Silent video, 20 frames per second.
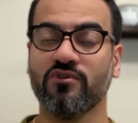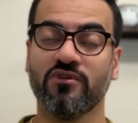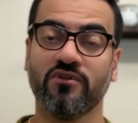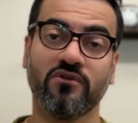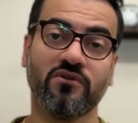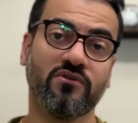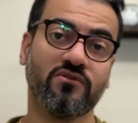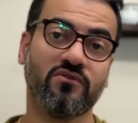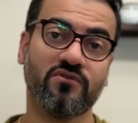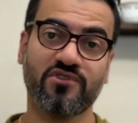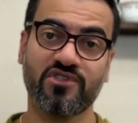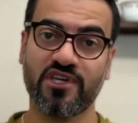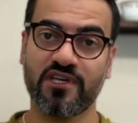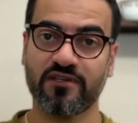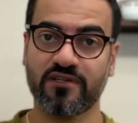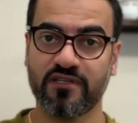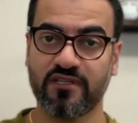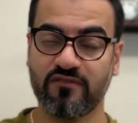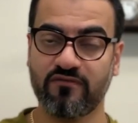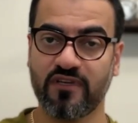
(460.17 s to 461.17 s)
or you go to
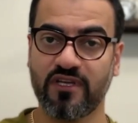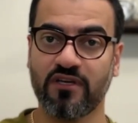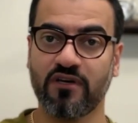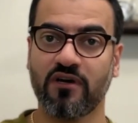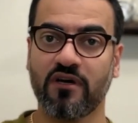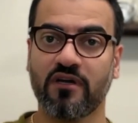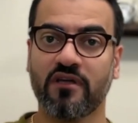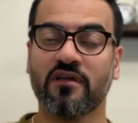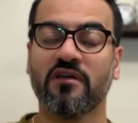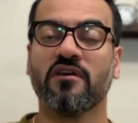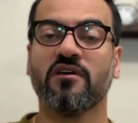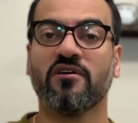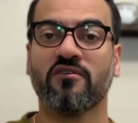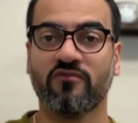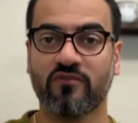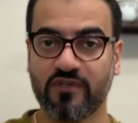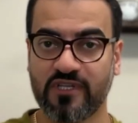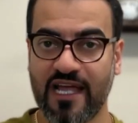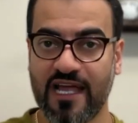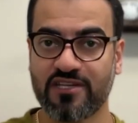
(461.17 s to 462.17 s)
generative AI
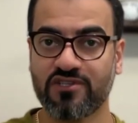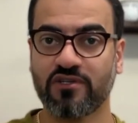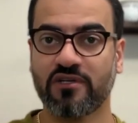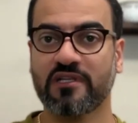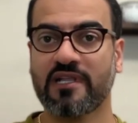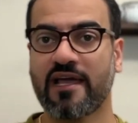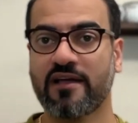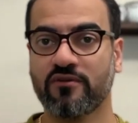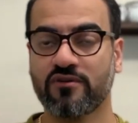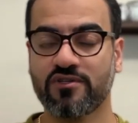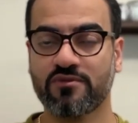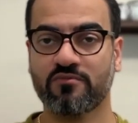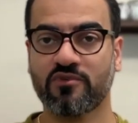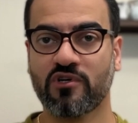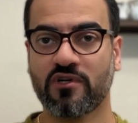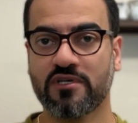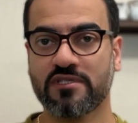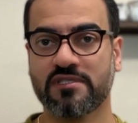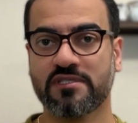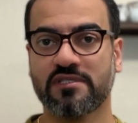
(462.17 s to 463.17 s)
for natural language
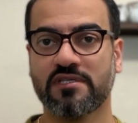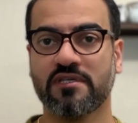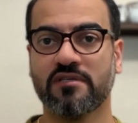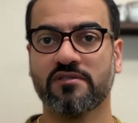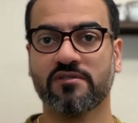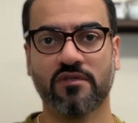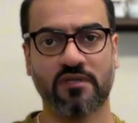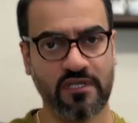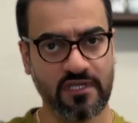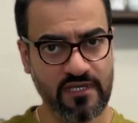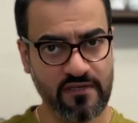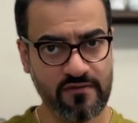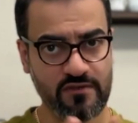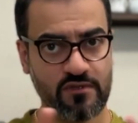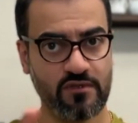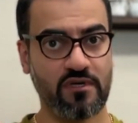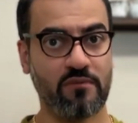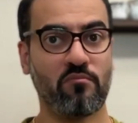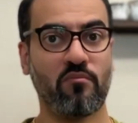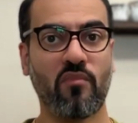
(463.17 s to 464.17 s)
processing. So it gives
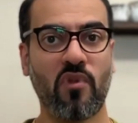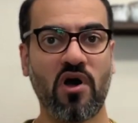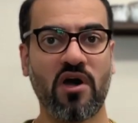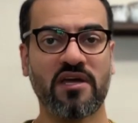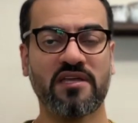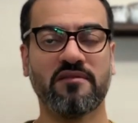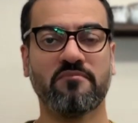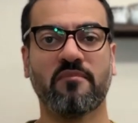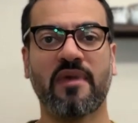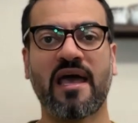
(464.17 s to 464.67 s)
you a mind